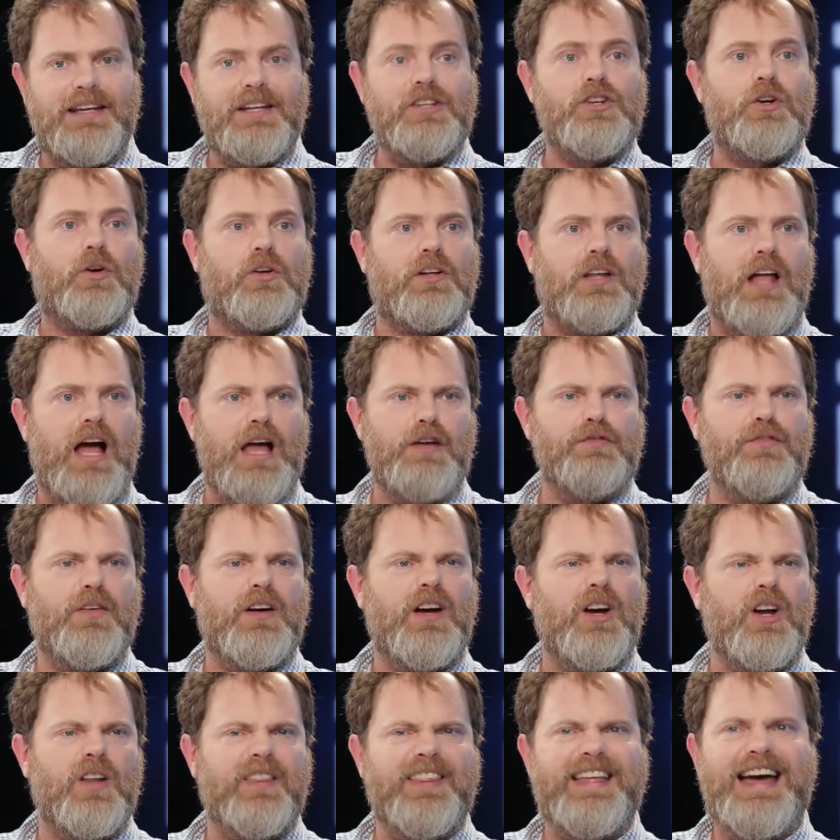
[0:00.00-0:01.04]
in your life
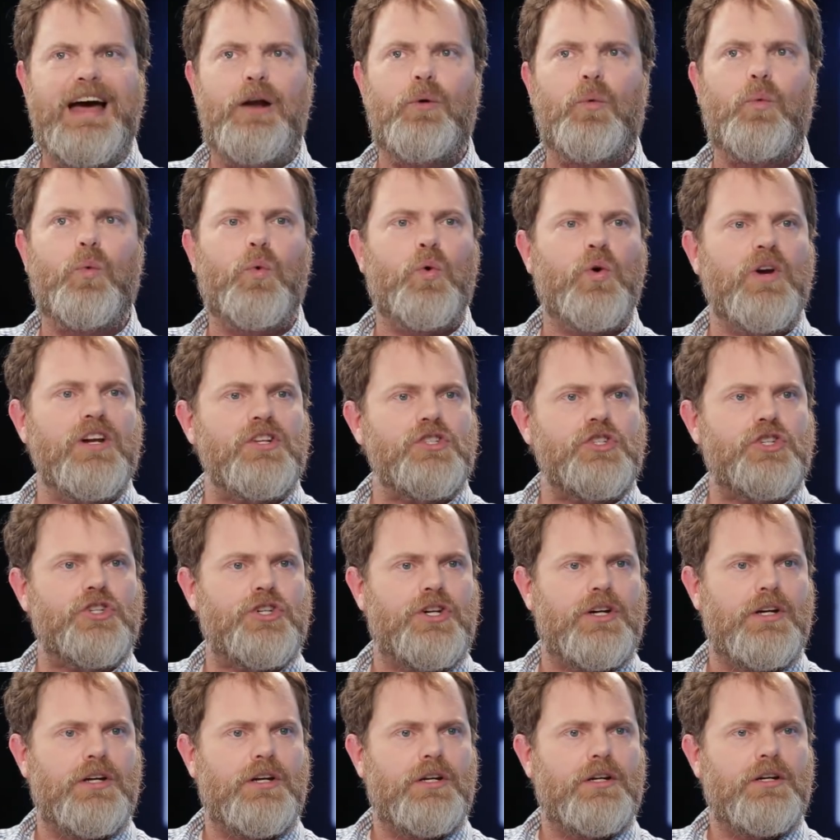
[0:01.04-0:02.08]
uh, that
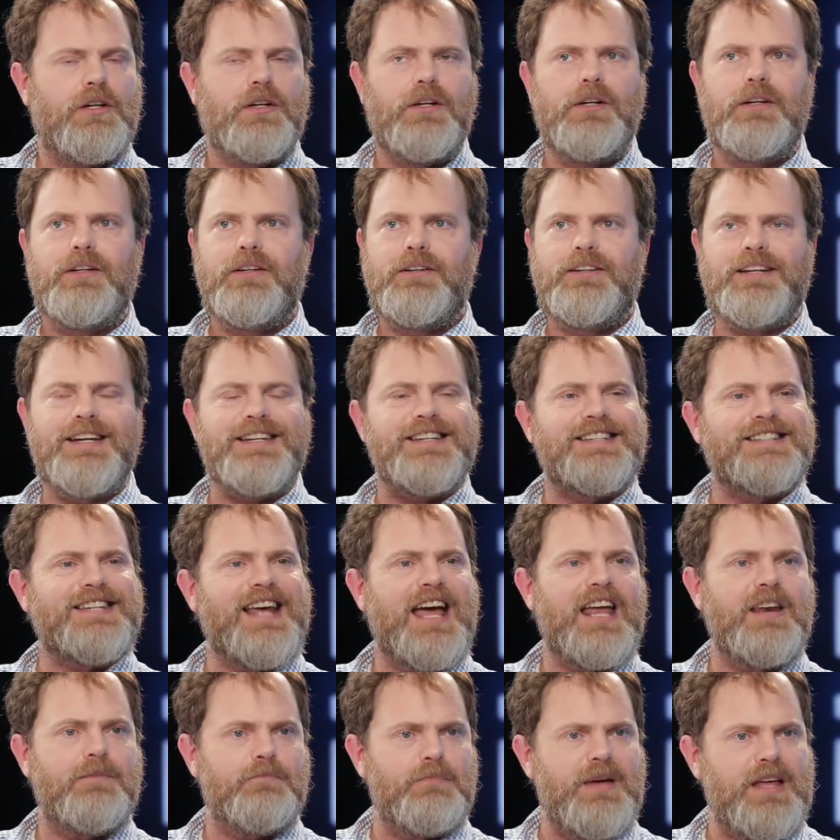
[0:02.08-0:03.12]
rich
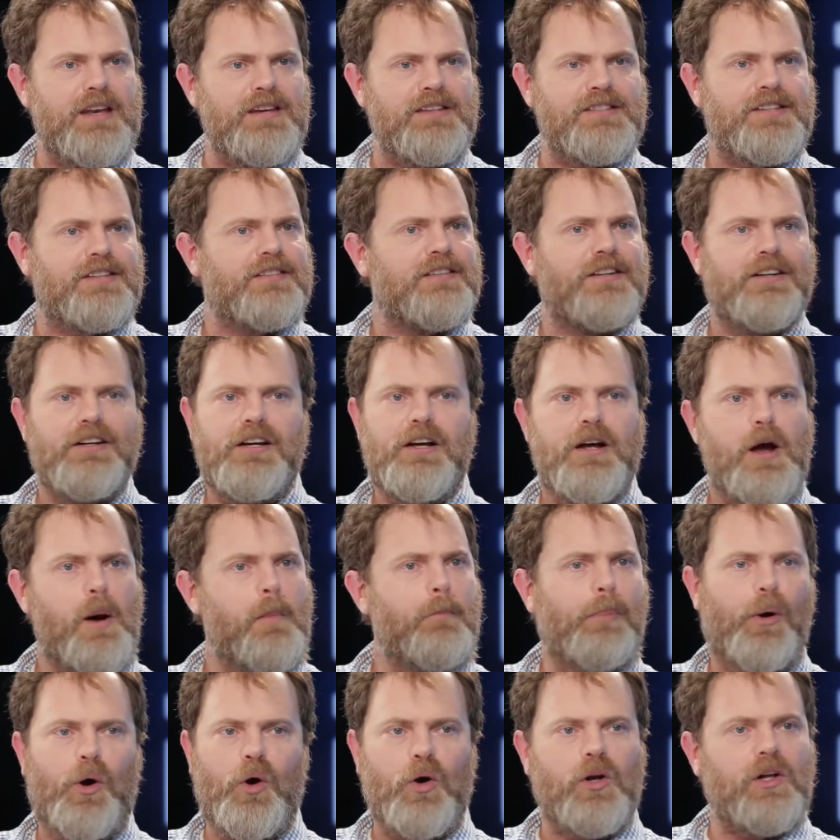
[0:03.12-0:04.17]
contentment
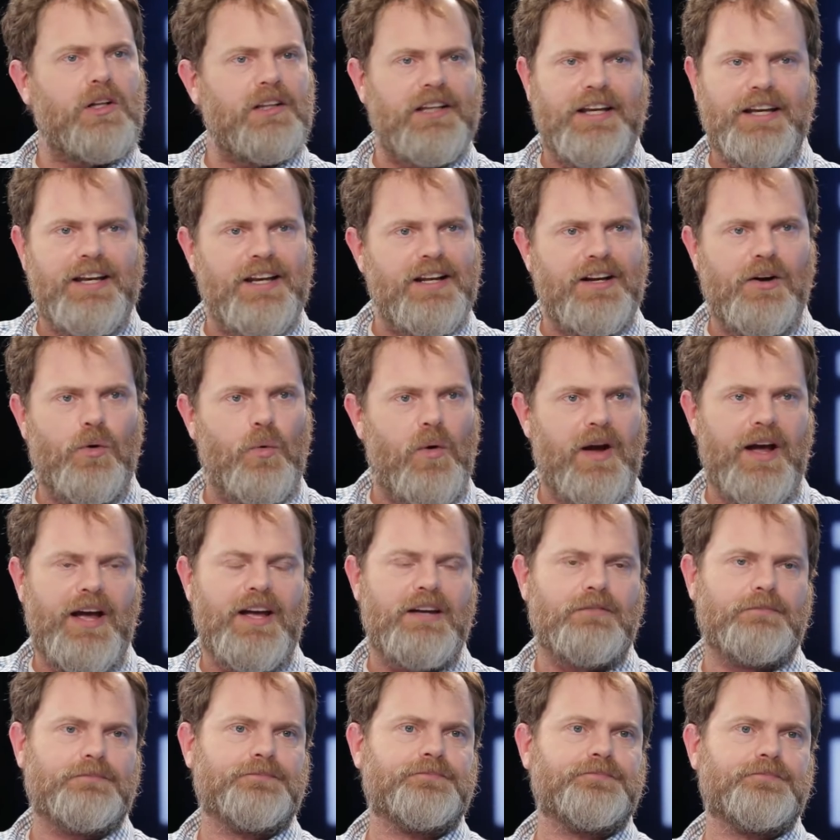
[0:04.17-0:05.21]
percolating away.
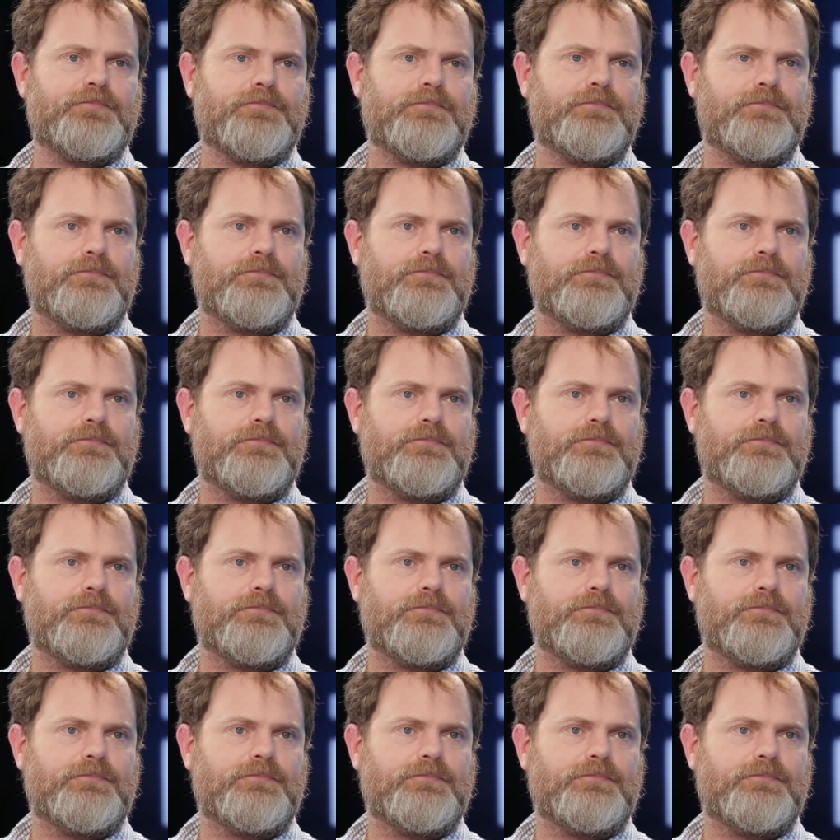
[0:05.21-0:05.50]
Right.